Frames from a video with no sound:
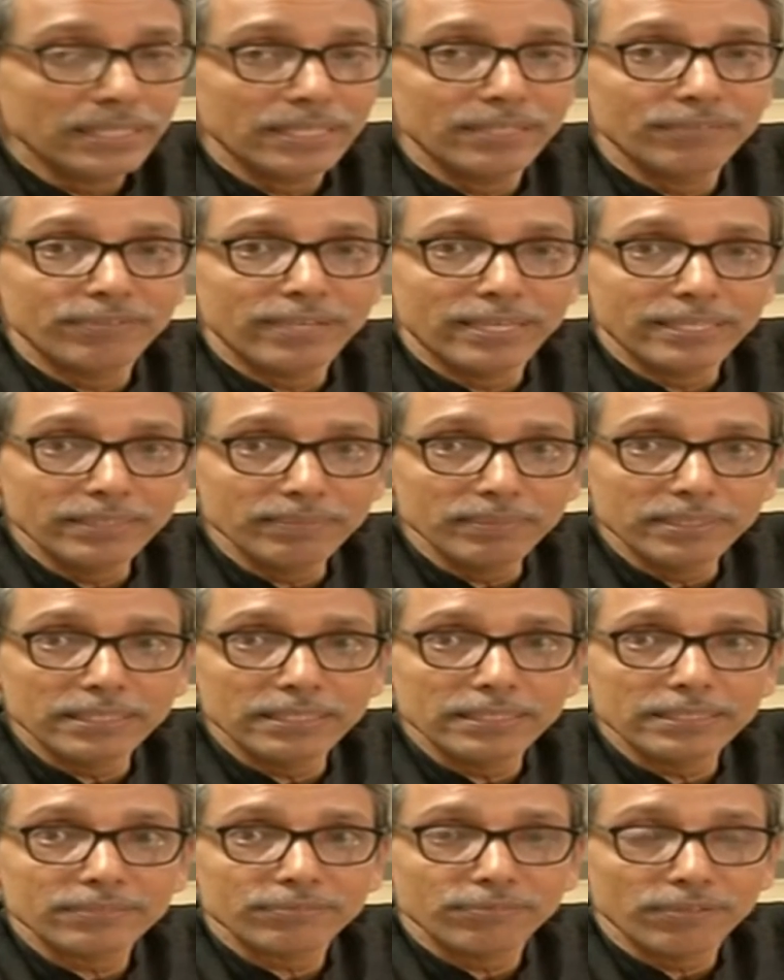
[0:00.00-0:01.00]
If
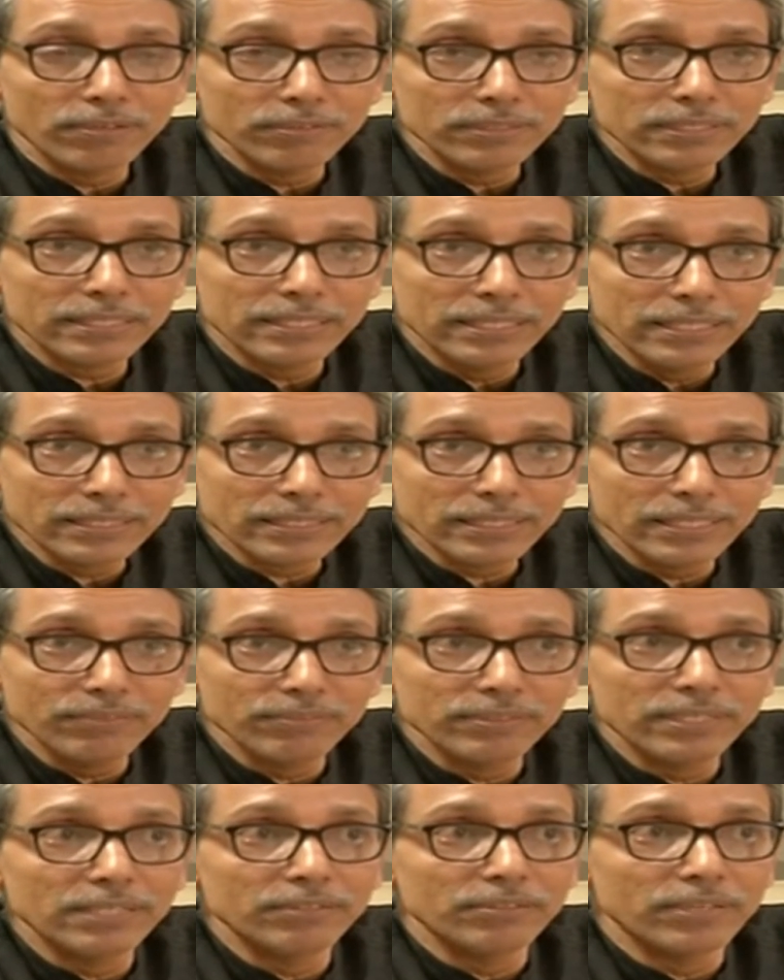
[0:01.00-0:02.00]
anybody is found guilty,
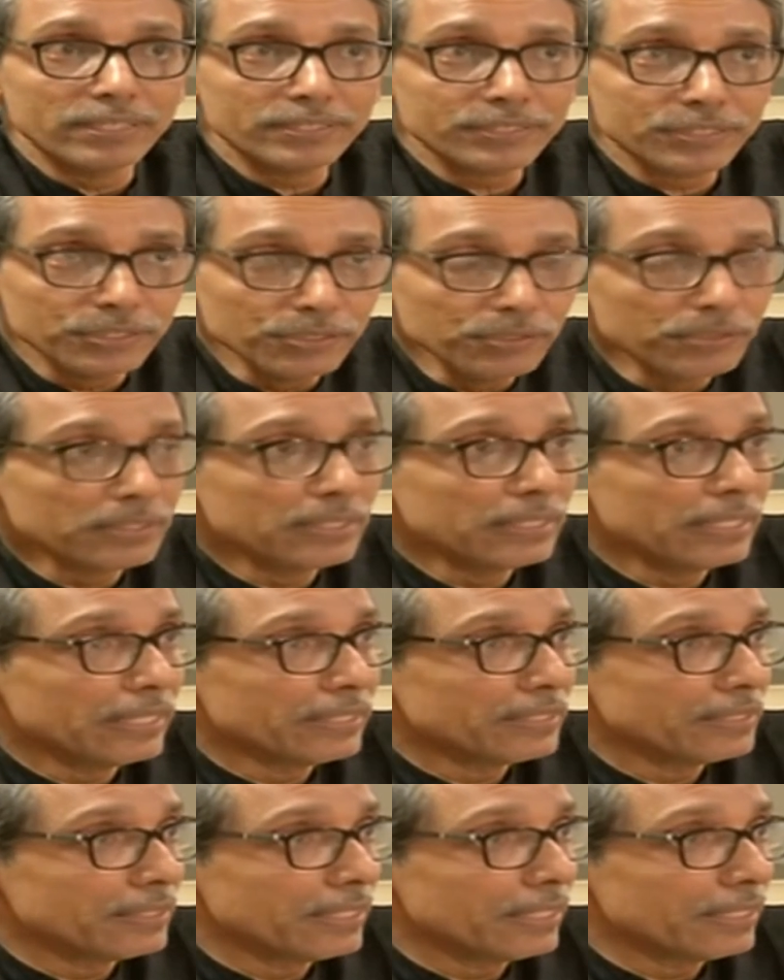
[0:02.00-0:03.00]
we have assured the
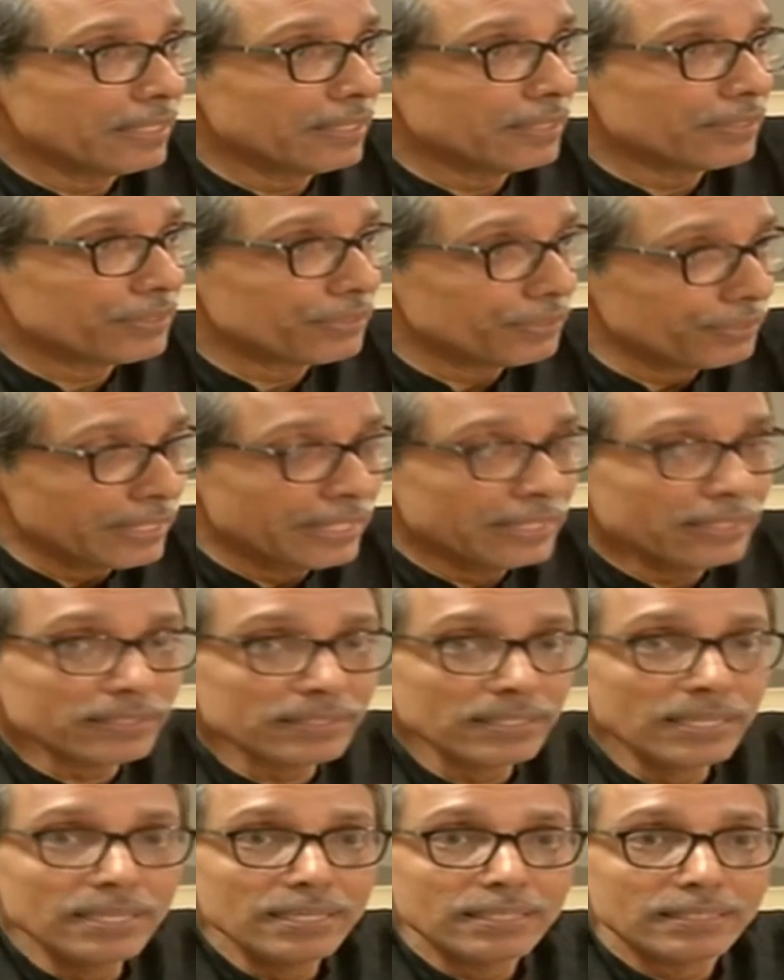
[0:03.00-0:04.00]
agitating
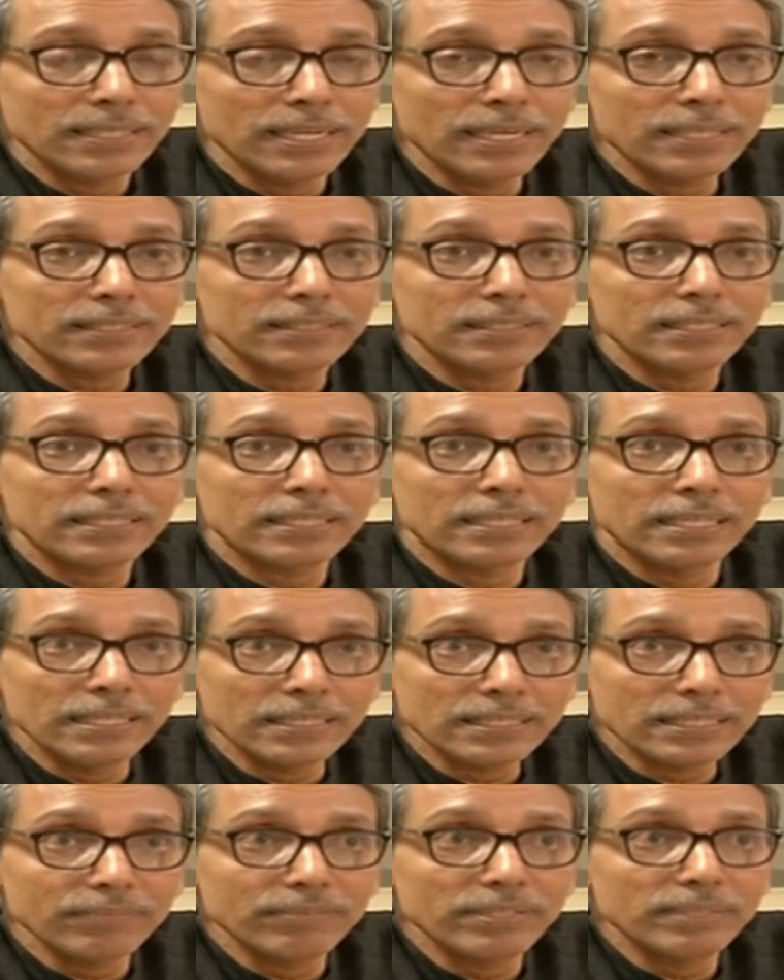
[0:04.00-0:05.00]
students that the
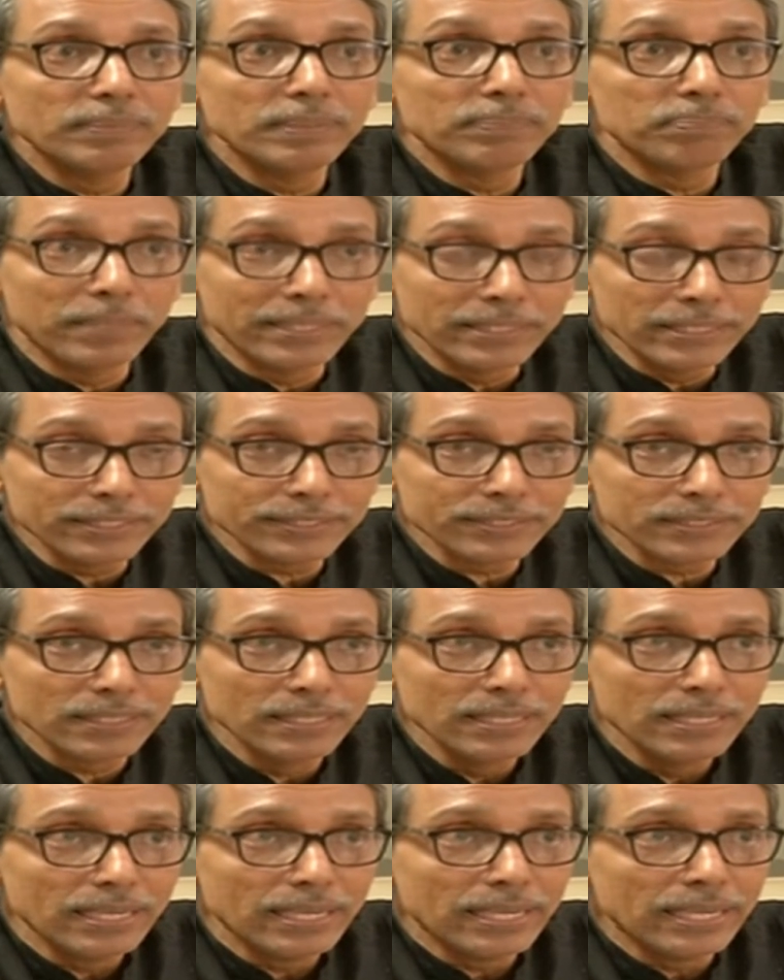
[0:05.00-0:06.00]
guilty will be
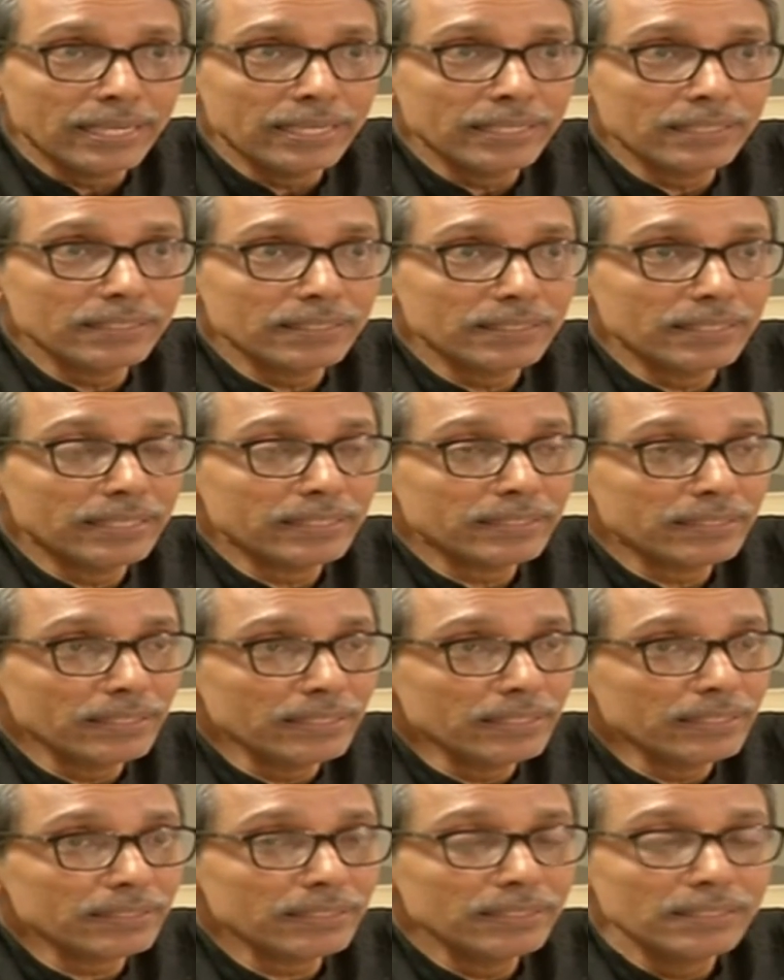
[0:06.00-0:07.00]
punished and the
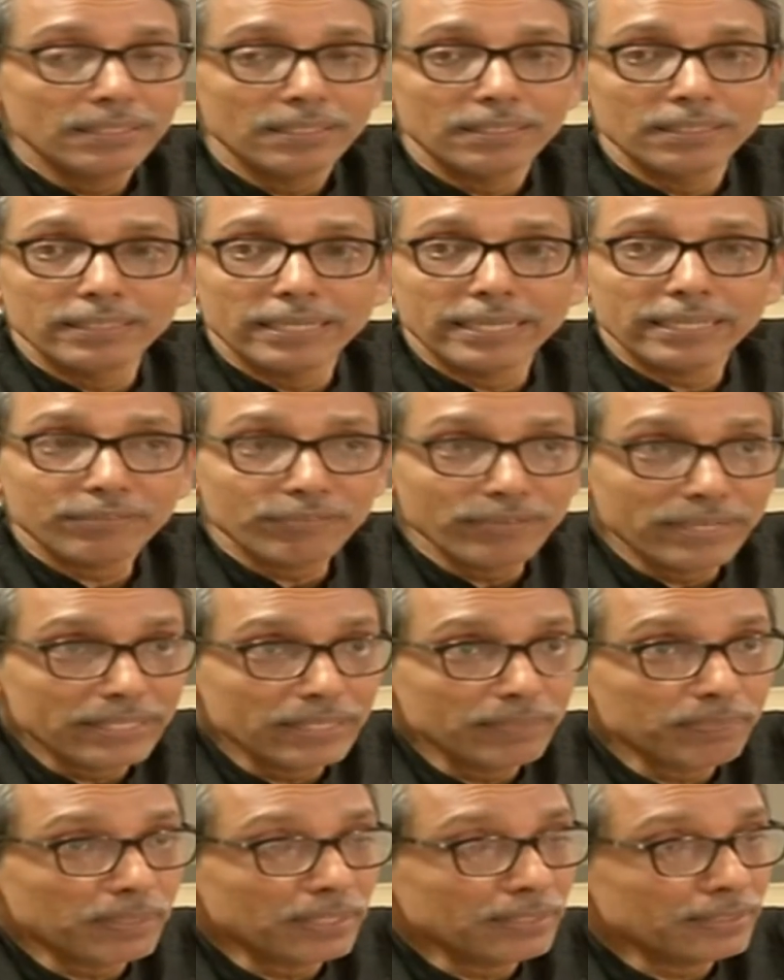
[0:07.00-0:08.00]
entire
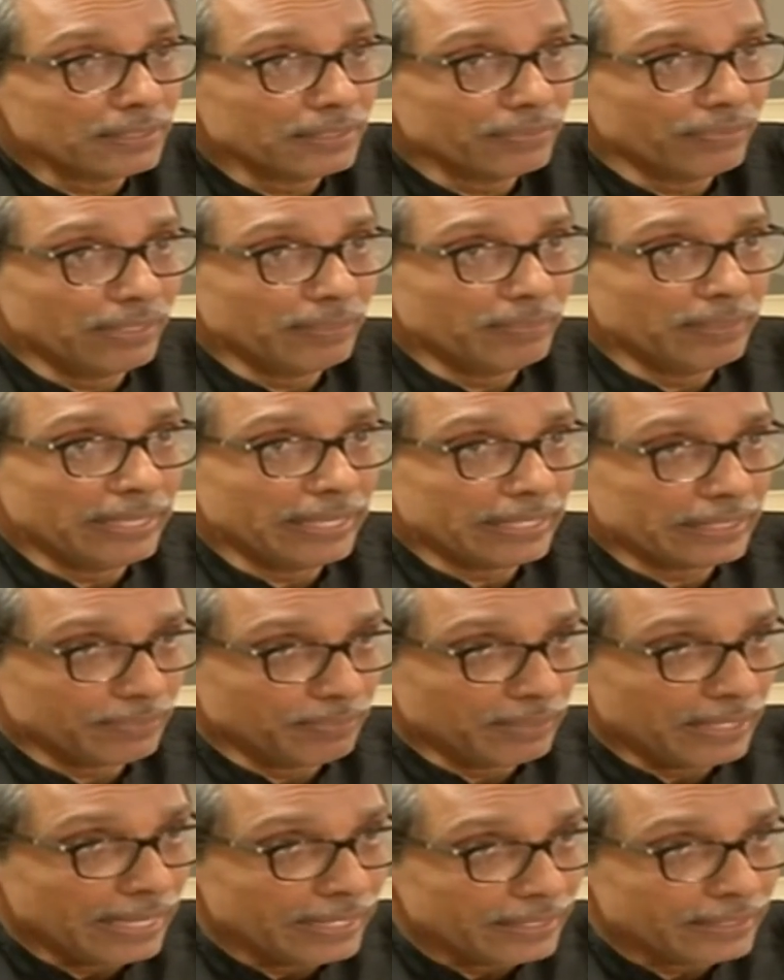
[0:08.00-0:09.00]
inquiry process will be
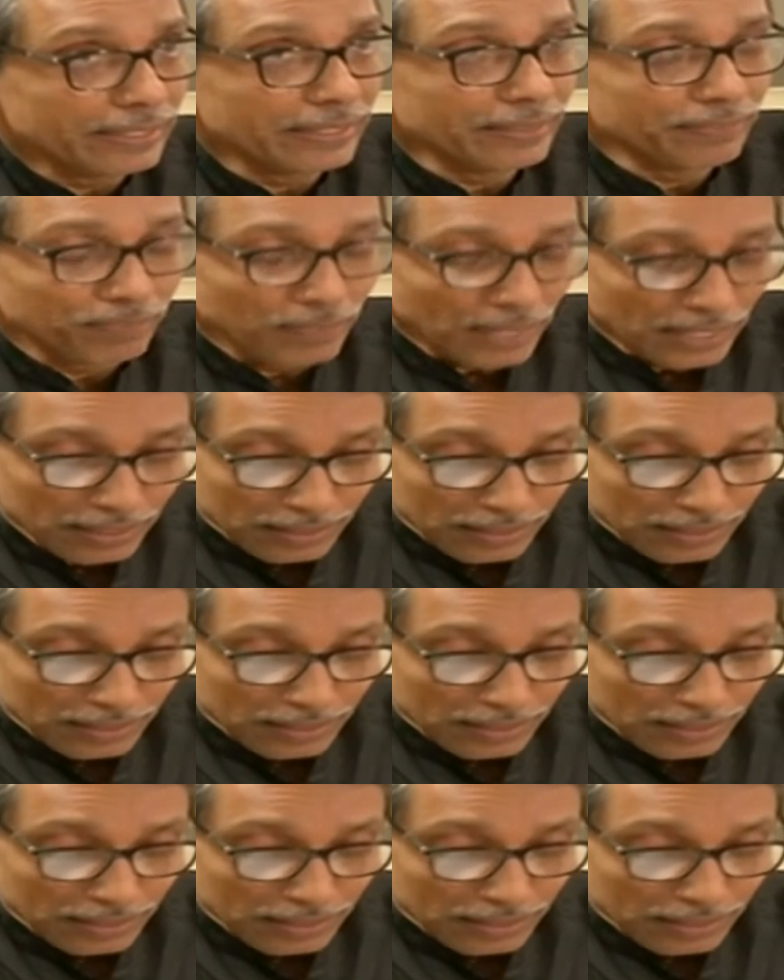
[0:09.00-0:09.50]
expedited.